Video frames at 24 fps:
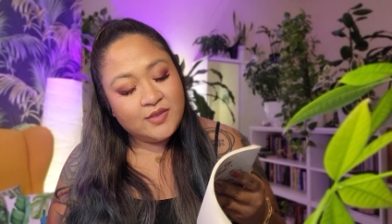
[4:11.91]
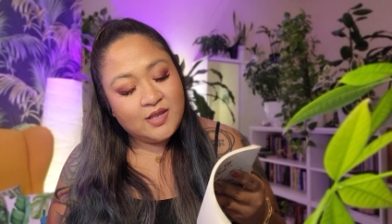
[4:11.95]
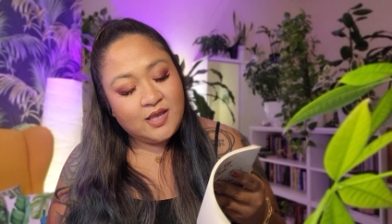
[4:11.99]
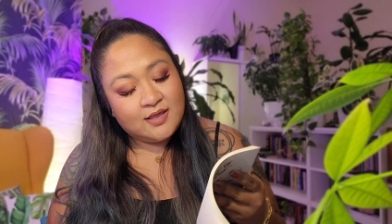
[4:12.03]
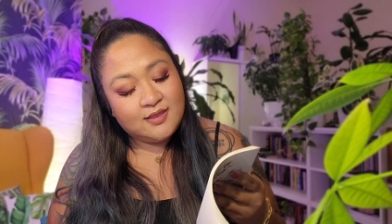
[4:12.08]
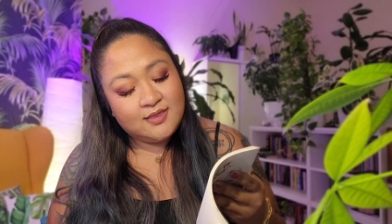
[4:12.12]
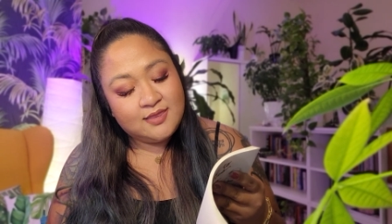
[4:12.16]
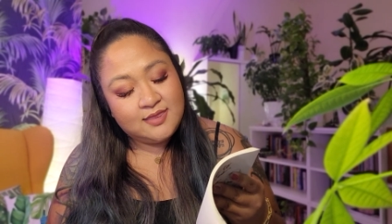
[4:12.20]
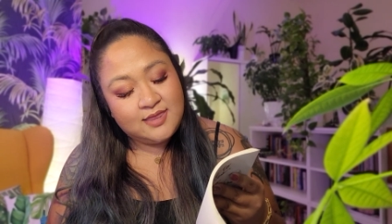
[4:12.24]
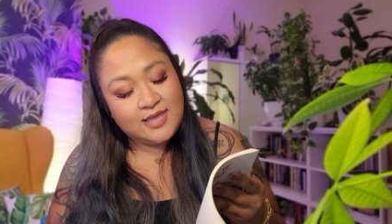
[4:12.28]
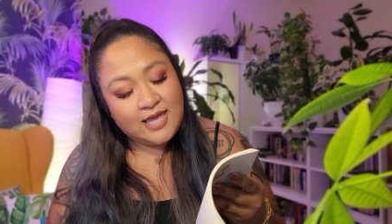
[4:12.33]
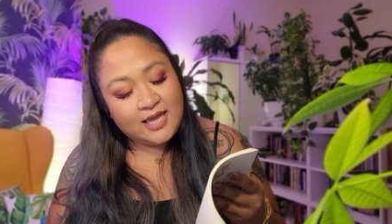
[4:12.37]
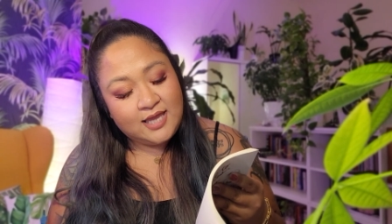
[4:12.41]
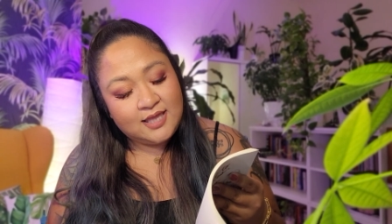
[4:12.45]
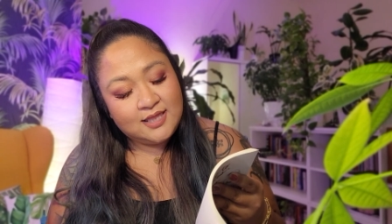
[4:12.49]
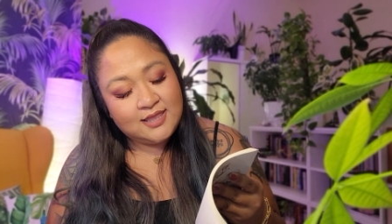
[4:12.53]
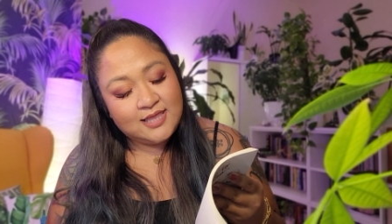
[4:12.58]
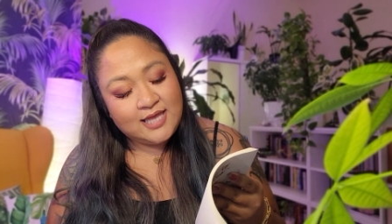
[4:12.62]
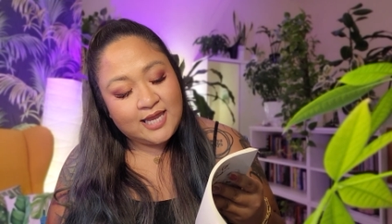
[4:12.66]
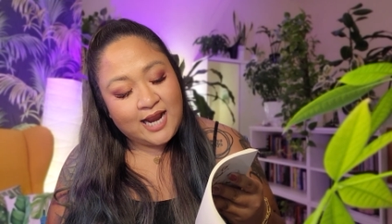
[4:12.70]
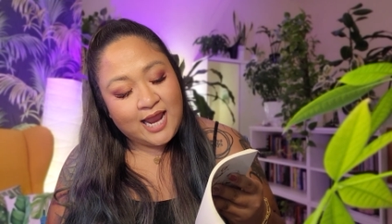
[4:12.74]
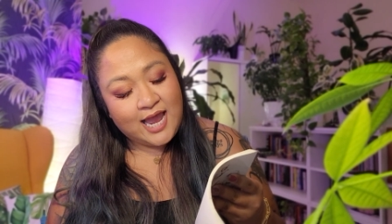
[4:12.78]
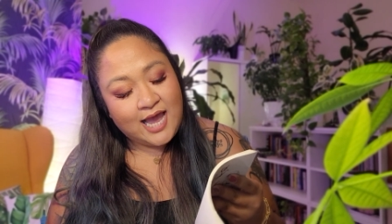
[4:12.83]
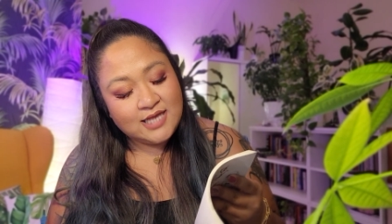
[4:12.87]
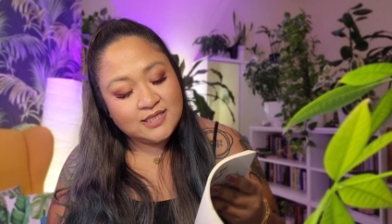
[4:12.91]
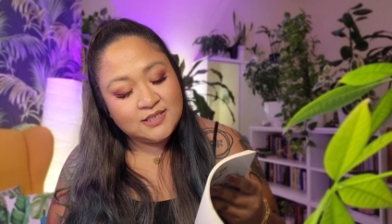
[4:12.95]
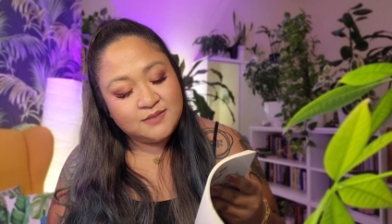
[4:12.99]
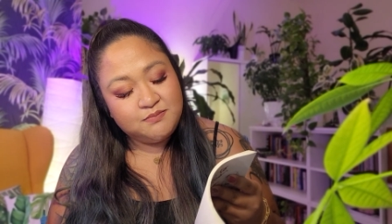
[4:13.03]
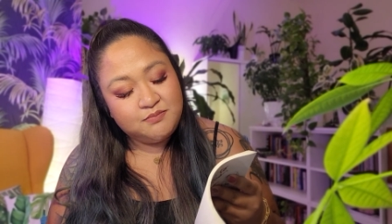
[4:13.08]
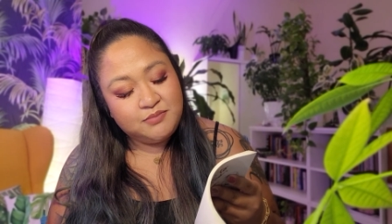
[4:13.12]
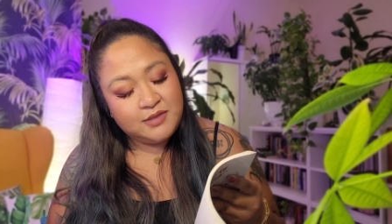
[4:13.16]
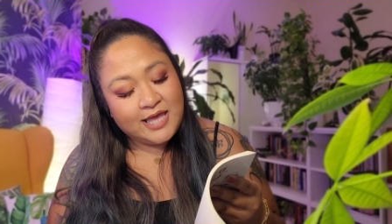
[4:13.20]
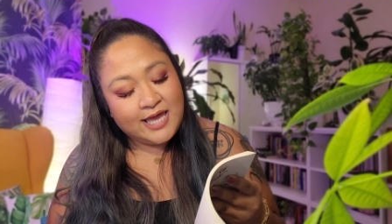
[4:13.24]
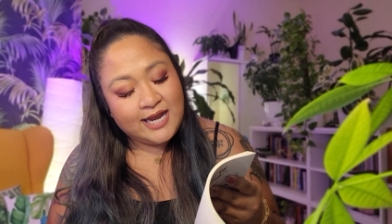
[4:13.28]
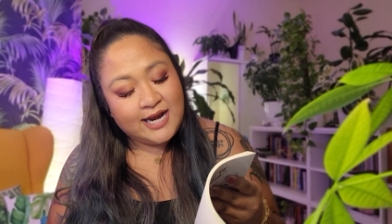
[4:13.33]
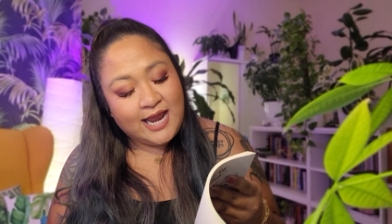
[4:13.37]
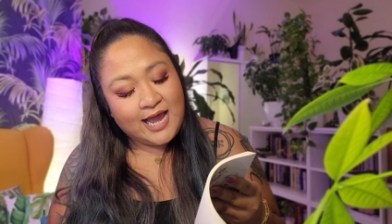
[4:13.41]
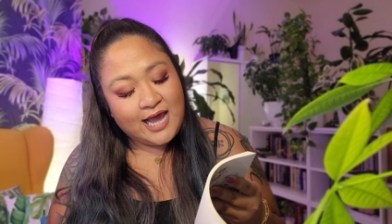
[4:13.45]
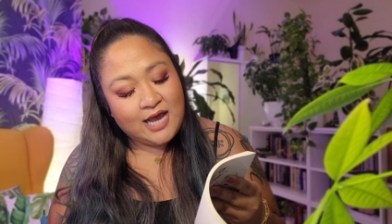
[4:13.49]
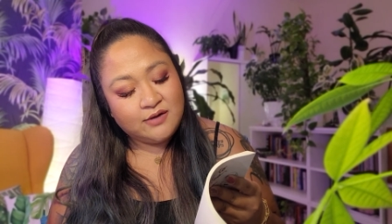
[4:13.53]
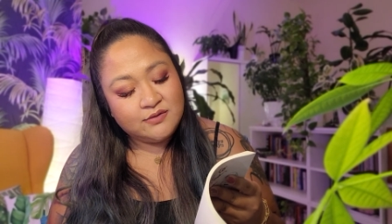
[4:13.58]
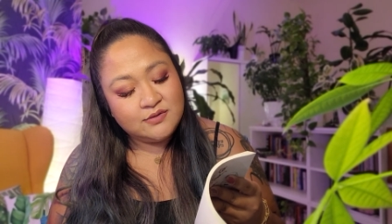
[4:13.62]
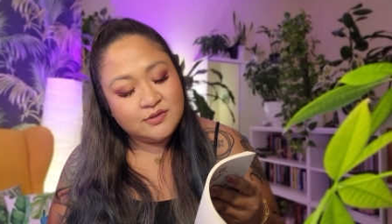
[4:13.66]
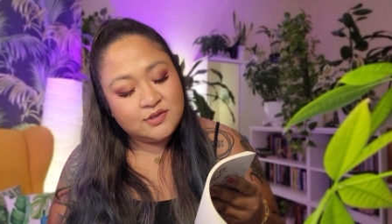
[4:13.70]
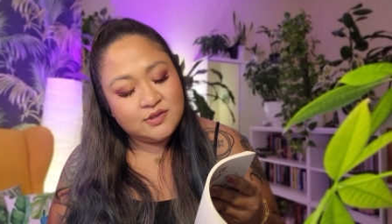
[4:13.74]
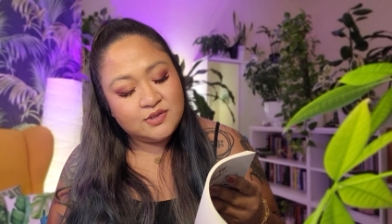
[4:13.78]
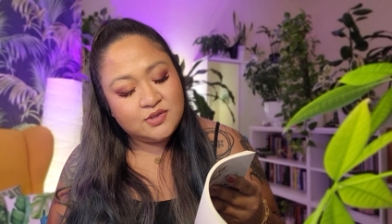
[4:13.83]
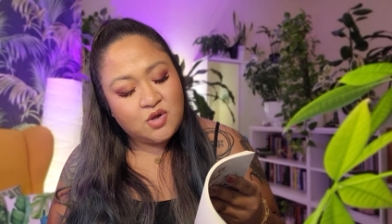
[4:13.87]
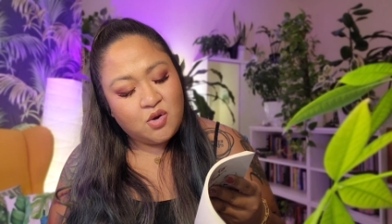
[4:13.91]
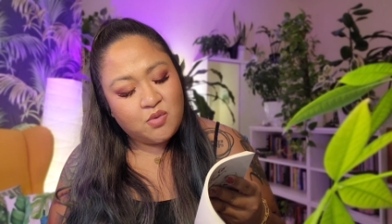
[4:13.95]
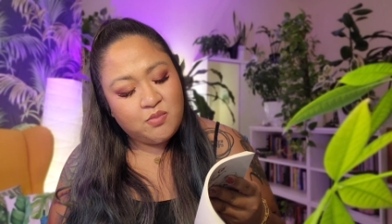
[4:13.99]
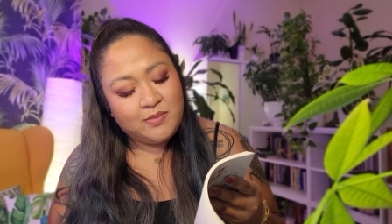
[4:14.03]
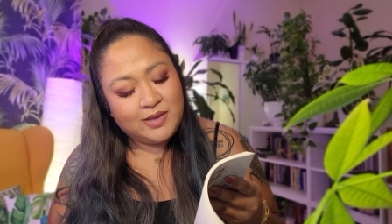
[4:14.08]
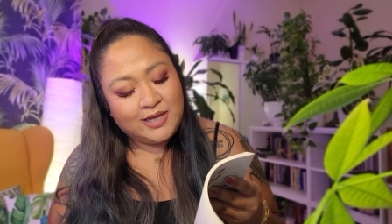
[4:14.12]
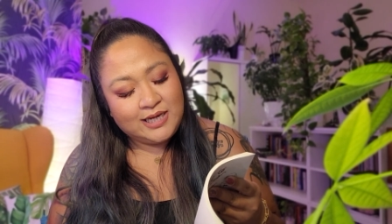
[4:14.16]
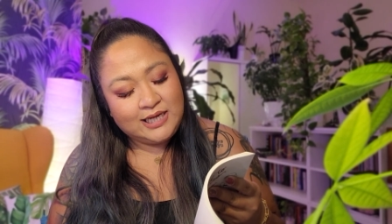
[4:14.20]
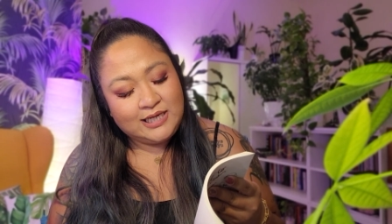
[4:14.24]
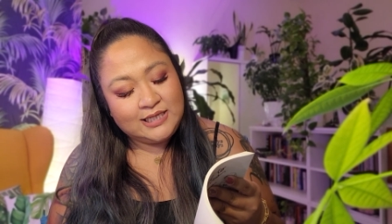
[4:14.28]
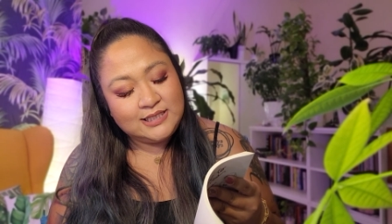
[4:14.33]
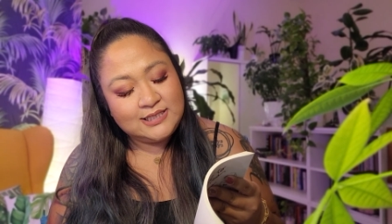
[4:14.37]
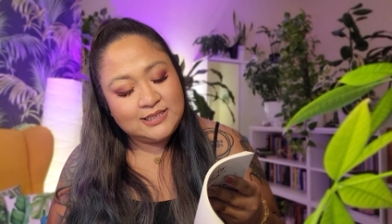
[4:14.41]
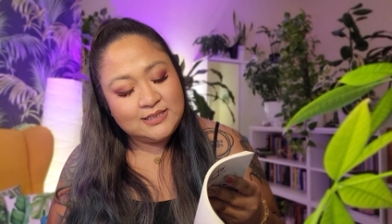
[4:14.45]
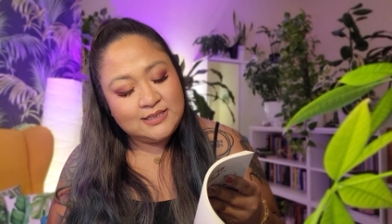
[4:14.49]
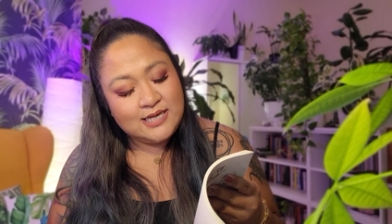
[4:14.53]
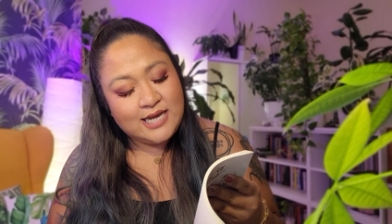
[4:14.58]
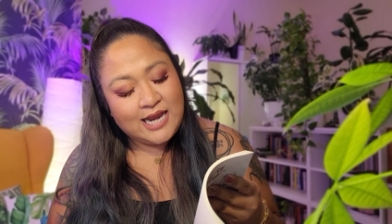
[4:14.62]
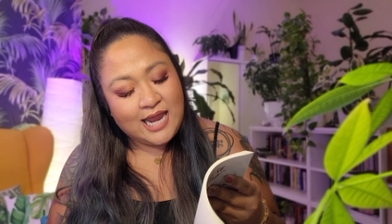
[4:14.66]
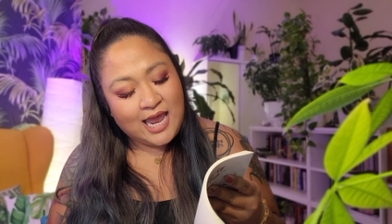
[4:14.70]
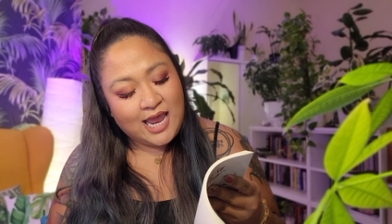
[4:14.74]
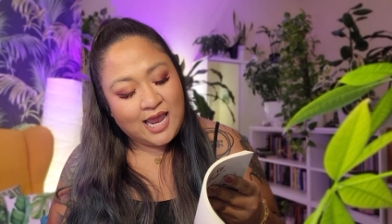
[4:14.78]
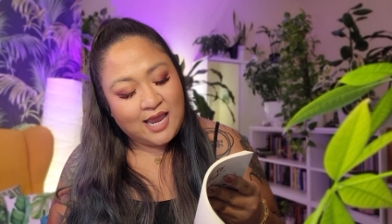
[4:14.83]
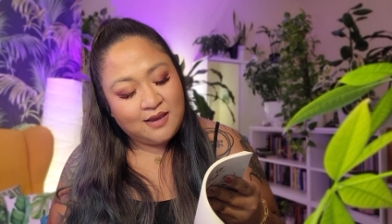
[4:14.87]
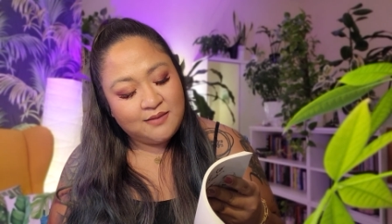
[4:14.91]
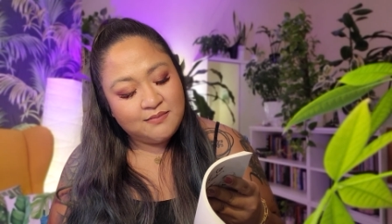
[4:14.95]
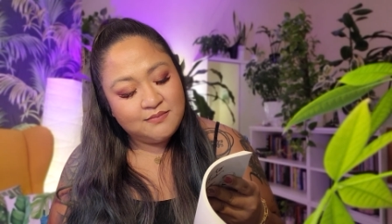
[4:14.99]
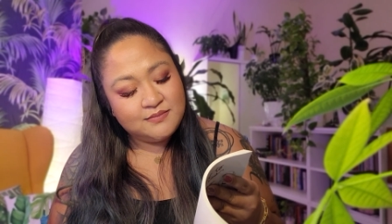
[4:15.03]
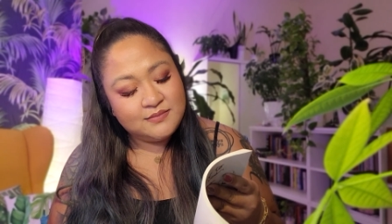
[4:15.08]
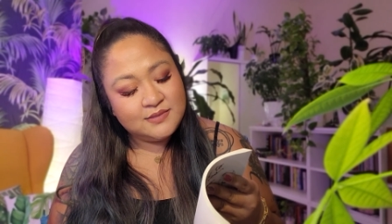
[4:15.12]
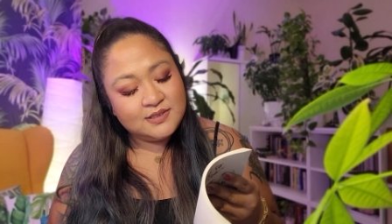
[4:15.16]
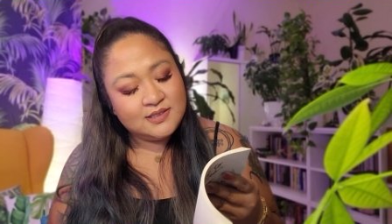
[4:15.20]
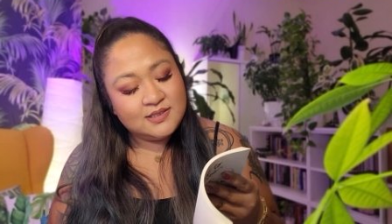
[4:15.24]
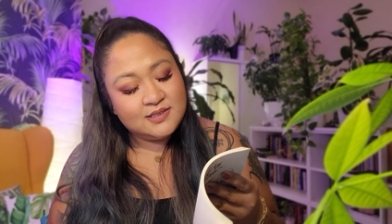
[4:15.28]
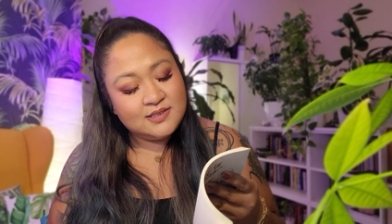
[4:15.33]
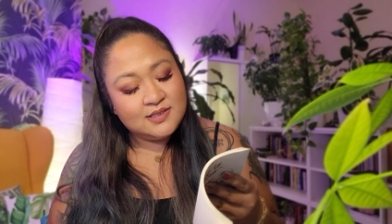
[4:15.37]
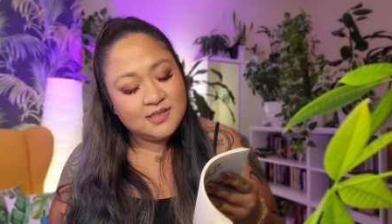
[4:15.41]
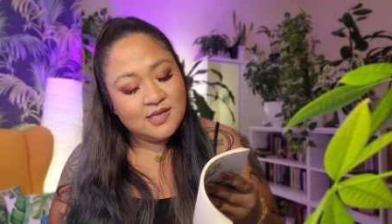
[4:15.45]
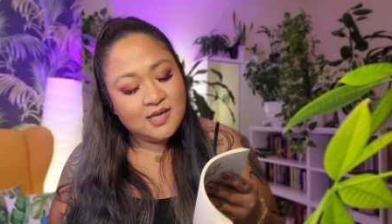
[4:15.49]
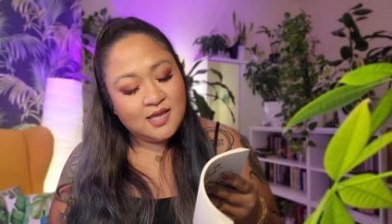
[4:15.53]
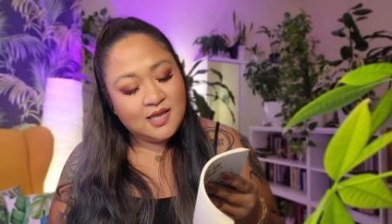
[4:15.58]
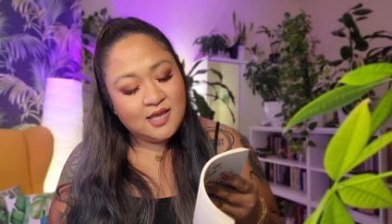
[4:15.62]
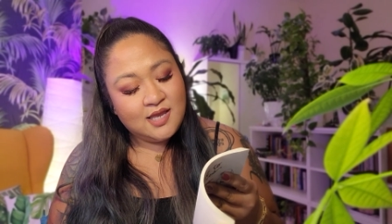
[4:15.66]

a thing that has bled out so many names